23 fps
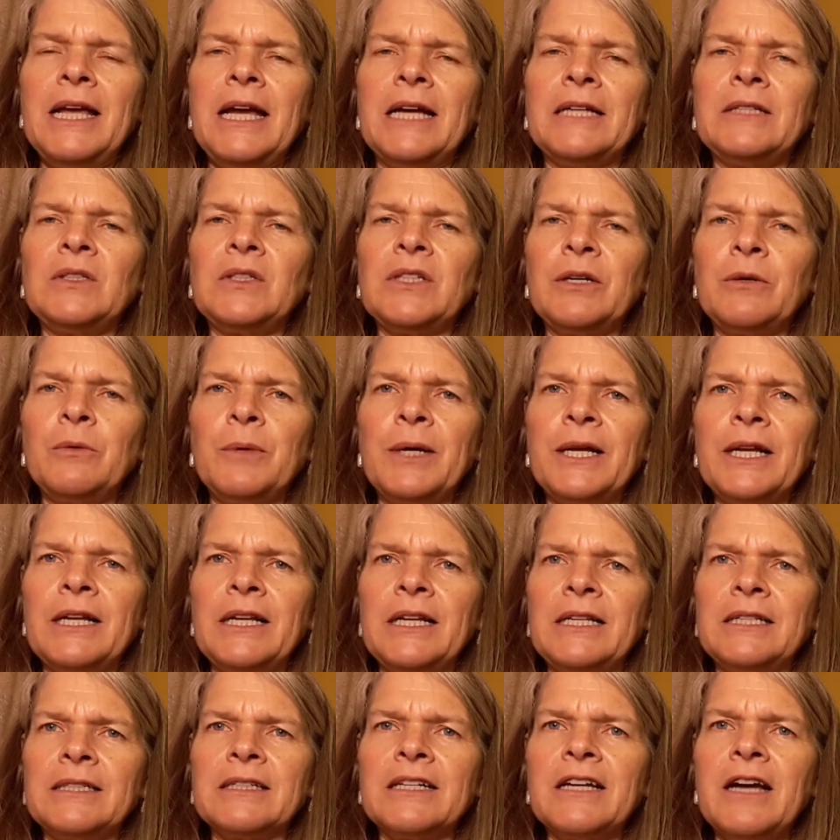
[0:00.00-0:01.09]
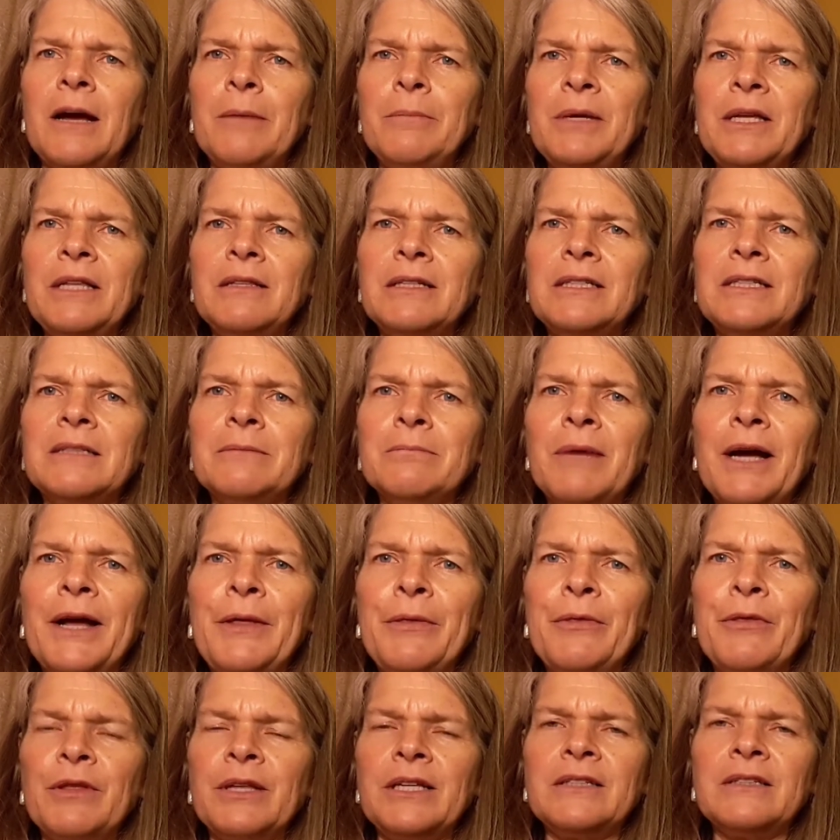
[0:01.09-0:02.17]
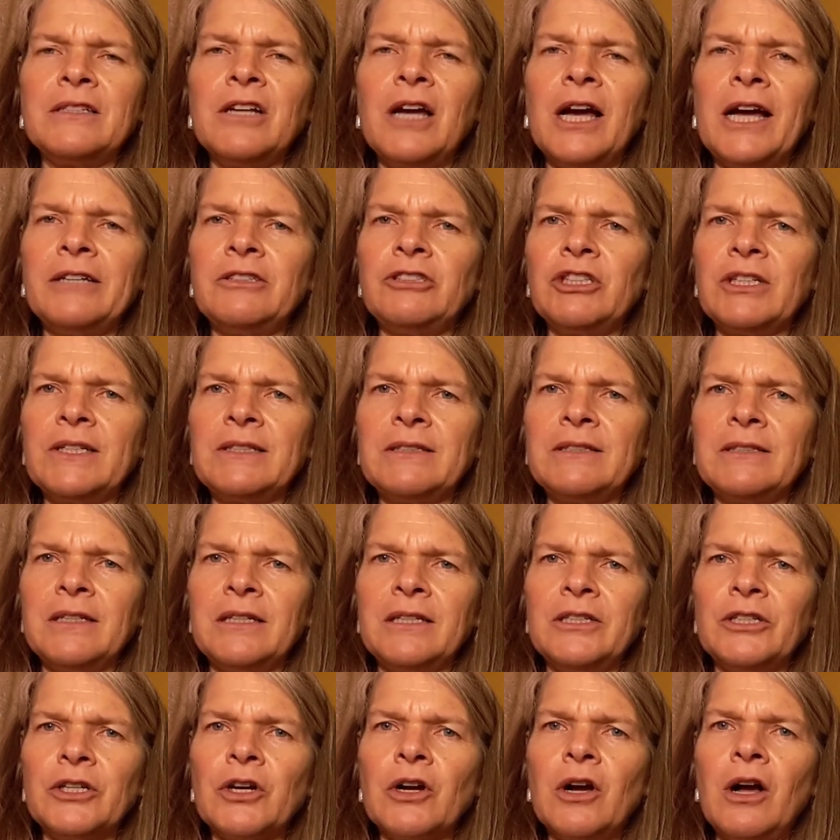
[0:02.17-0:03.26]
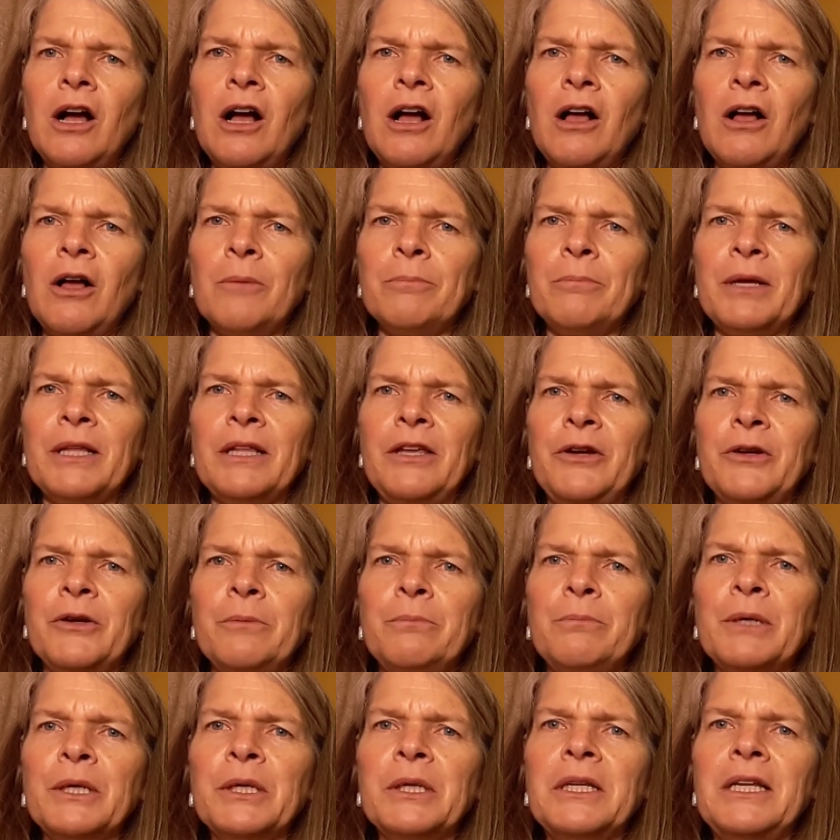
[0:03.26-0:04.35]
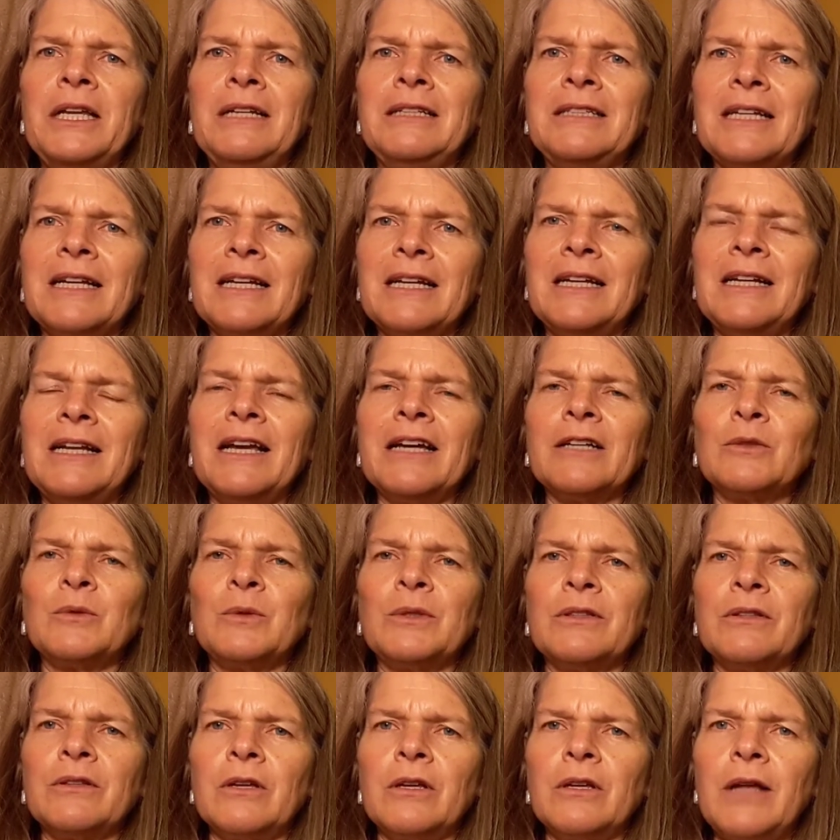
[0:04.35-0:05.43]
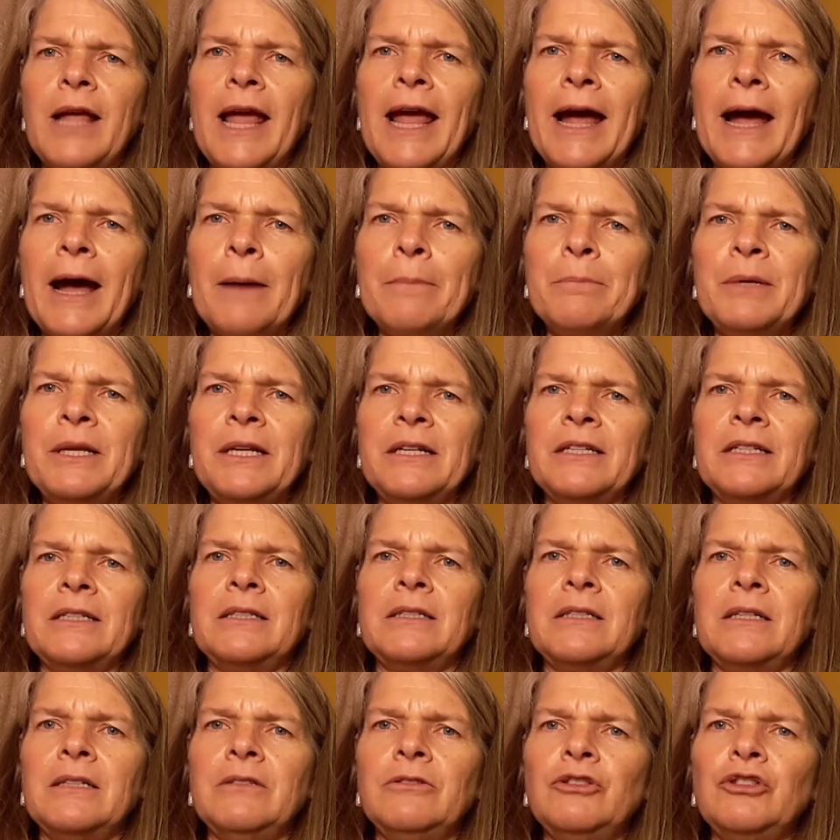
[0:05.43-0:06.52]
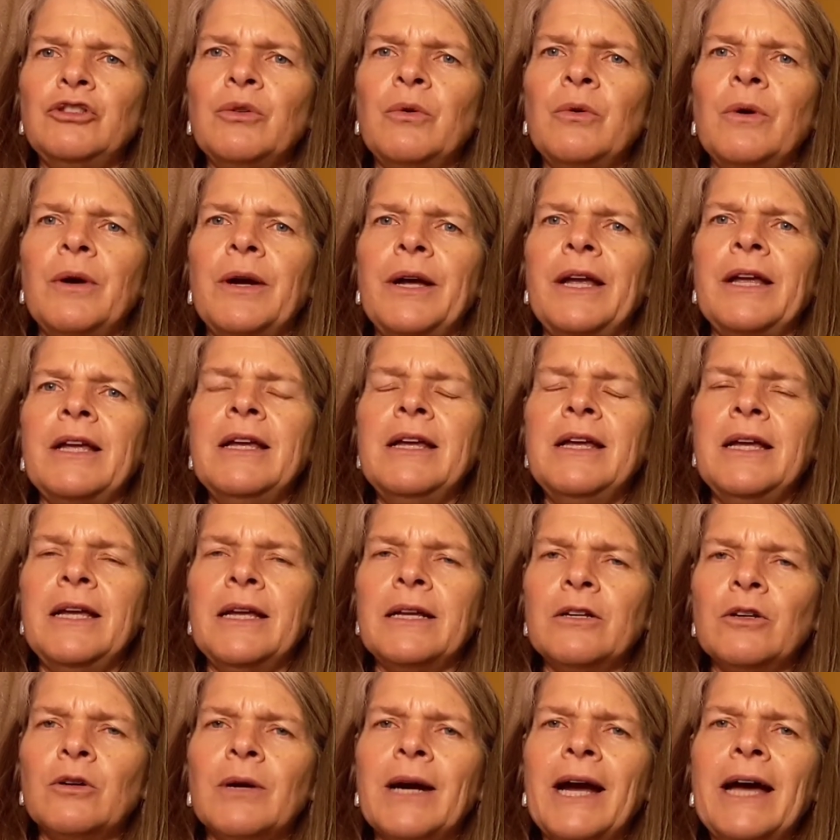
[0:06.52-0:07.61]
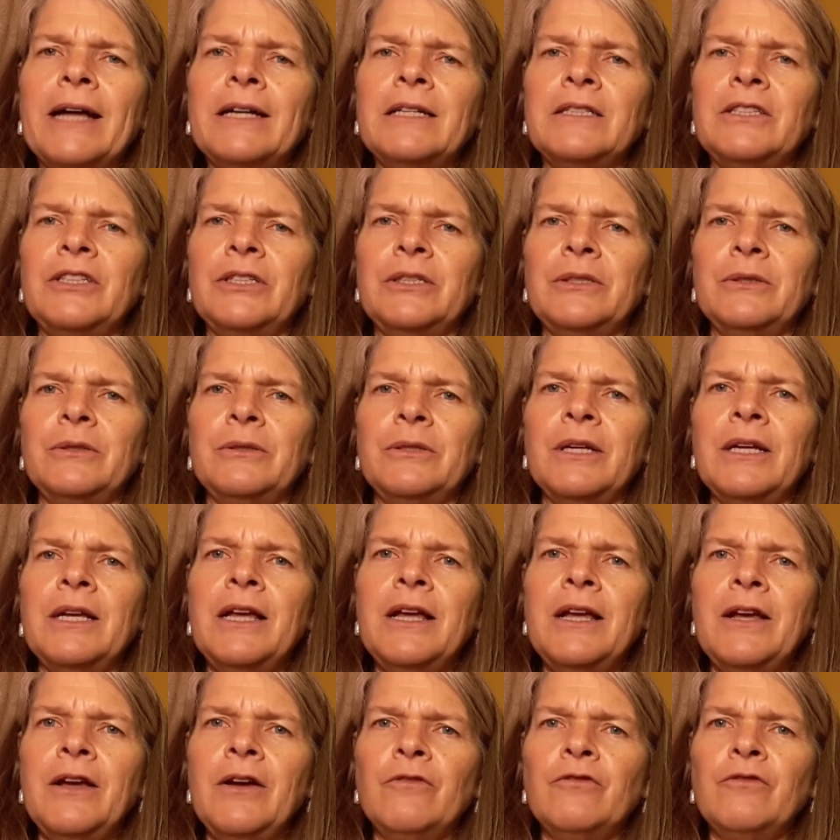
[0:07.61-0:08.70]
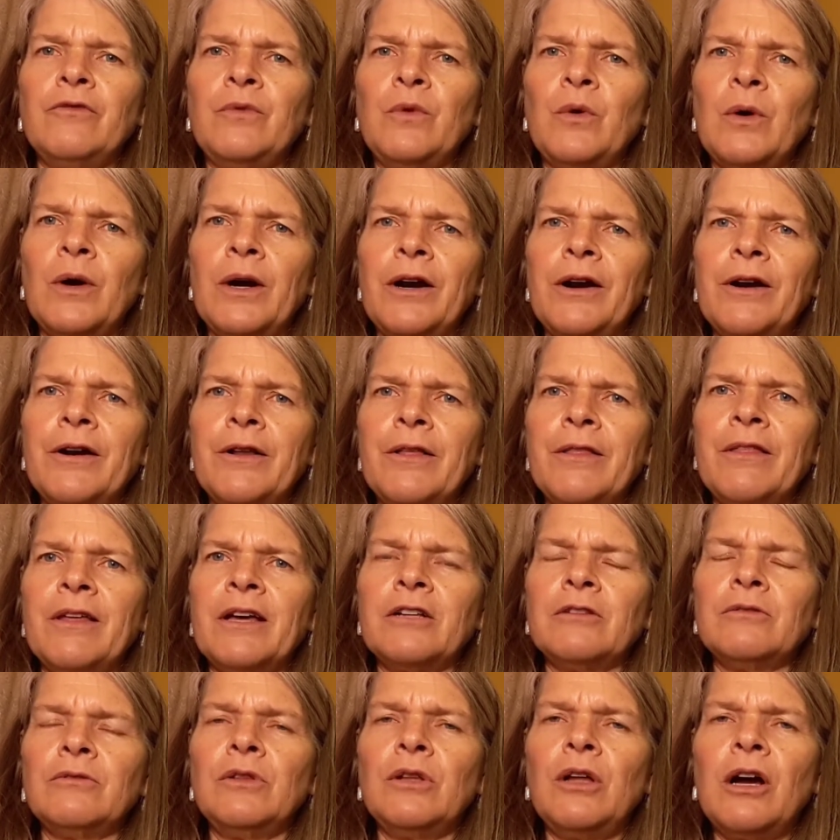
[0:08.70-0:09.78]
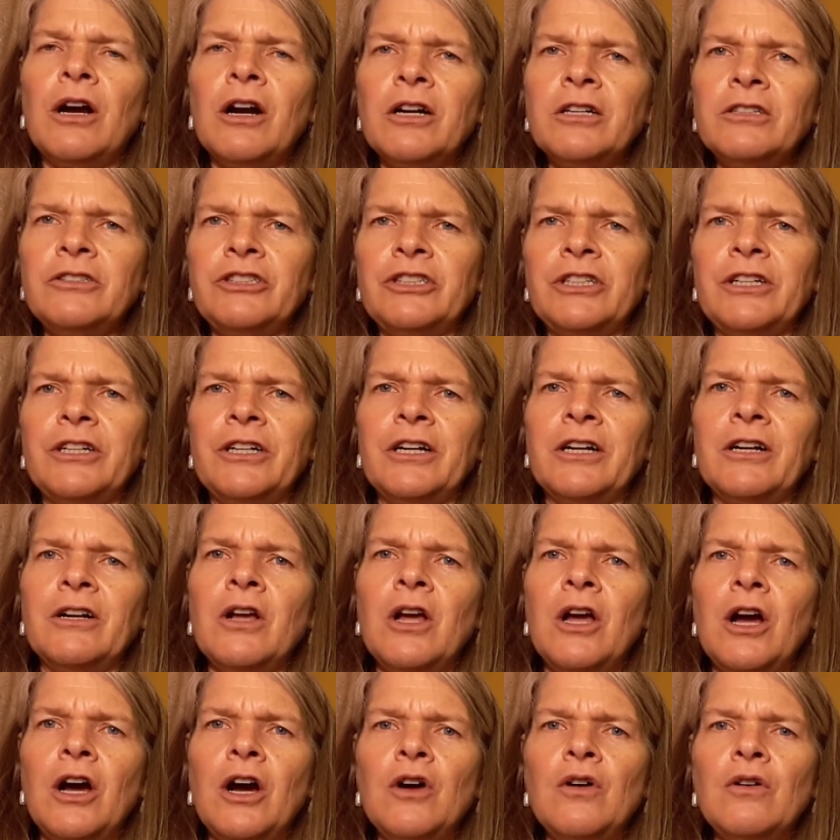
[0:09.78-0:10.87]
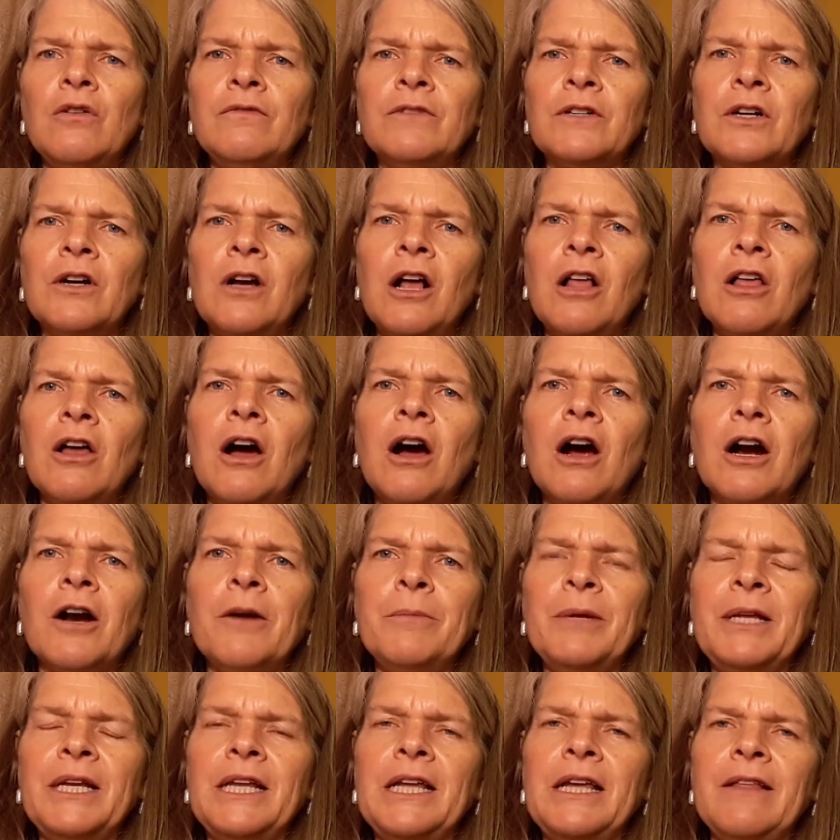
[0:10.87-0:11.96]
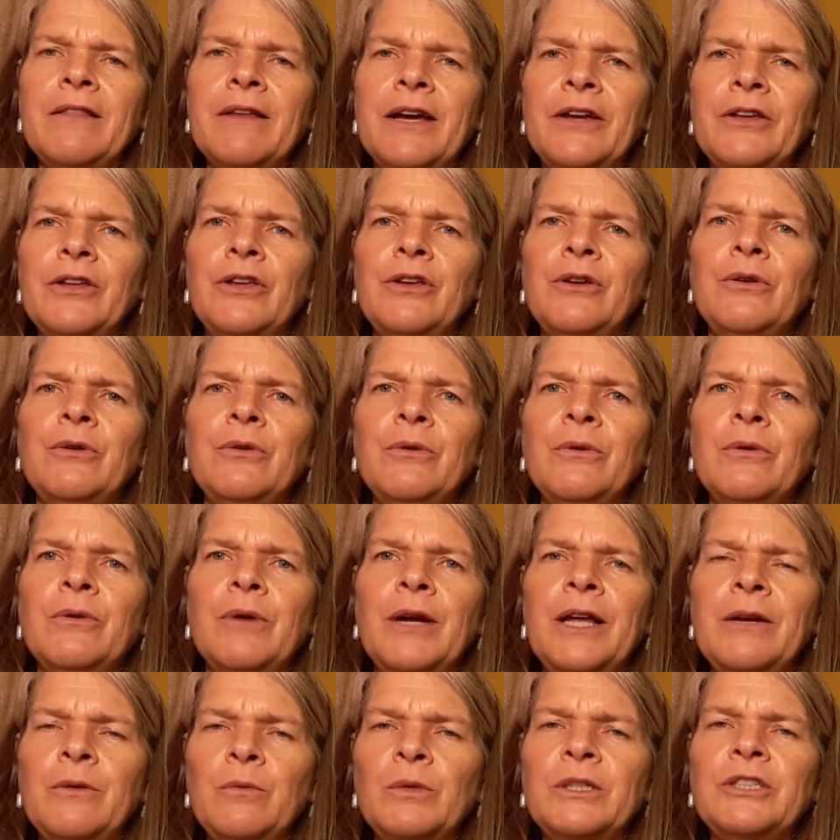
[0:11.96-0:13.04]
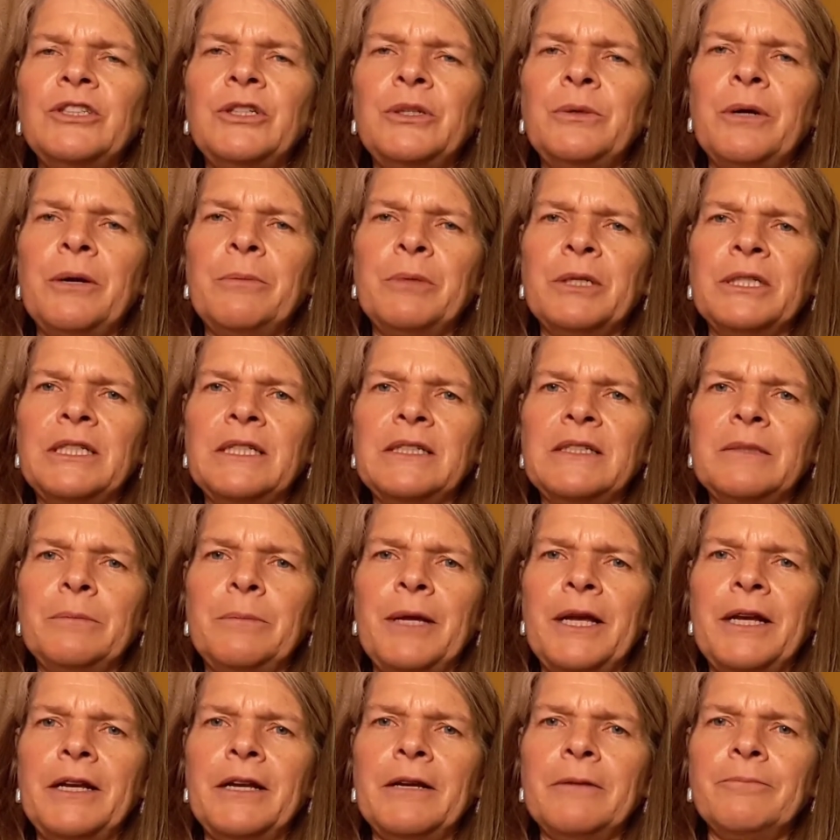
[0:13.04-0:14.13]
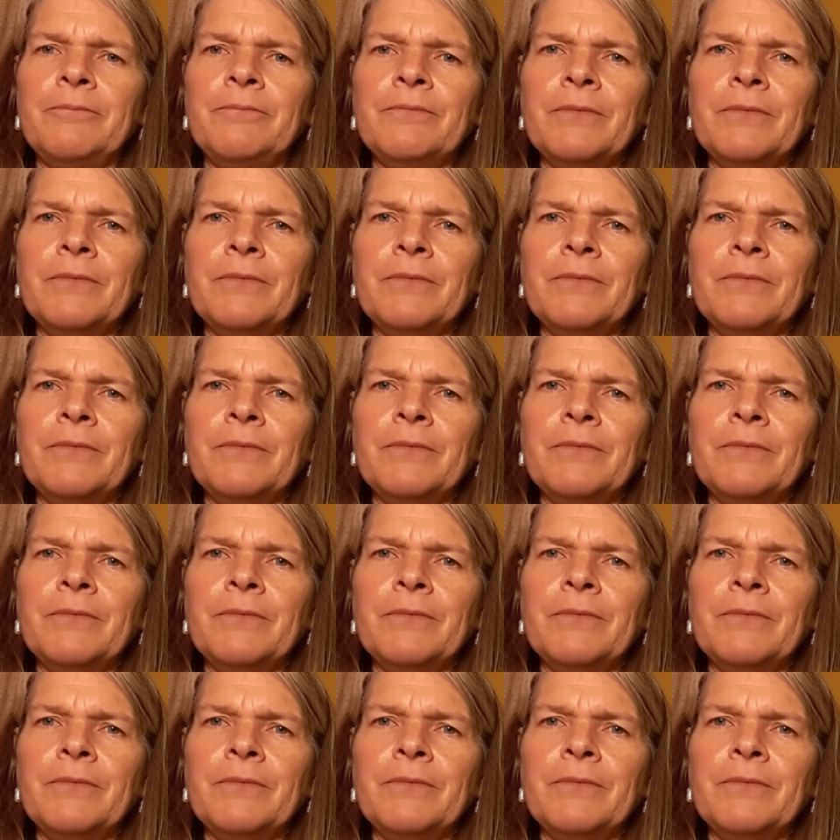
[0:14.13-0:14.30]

And so what is coming this month is not just inner calm, but your ability to connect with happiness and joy and gratitude for the larger overall harmony that in which you are participating.